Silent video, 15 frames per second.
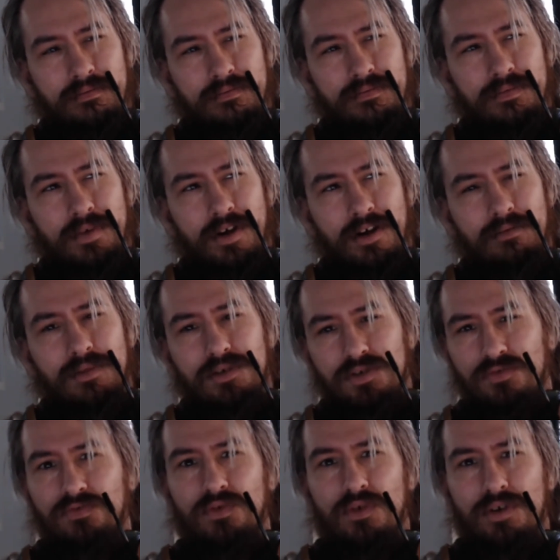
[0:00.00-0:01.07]

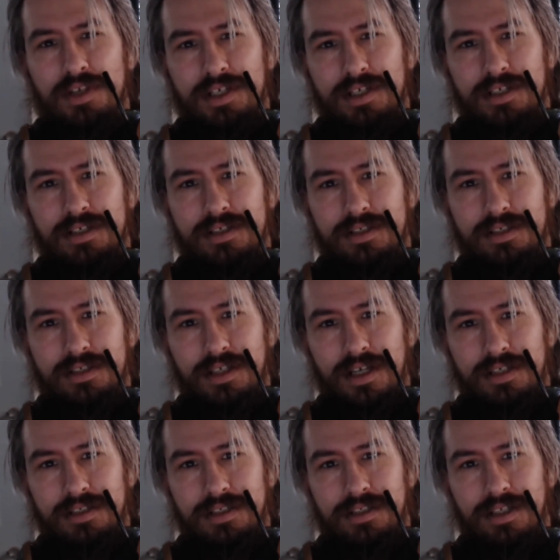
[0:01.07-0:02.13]
almost 4 years
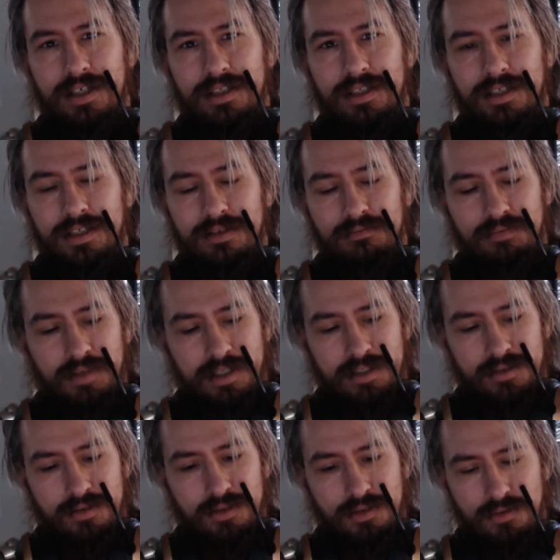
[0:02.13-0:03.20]
I did nothing
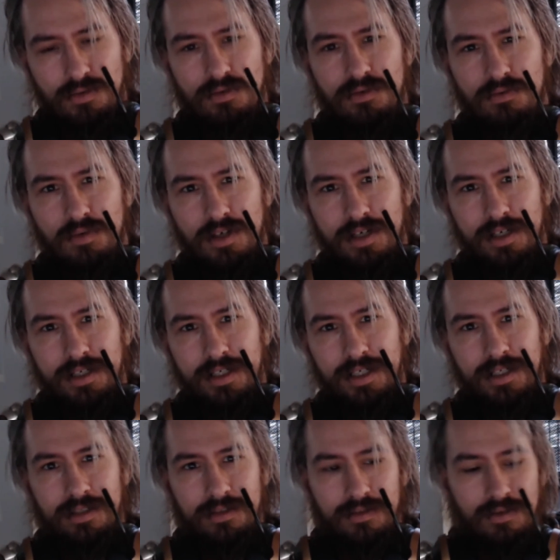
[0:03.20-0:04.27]
but schoolwork
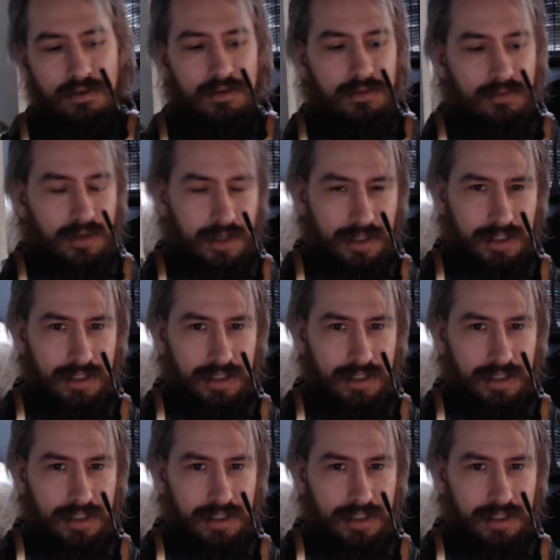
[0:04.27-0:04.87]
and go to work.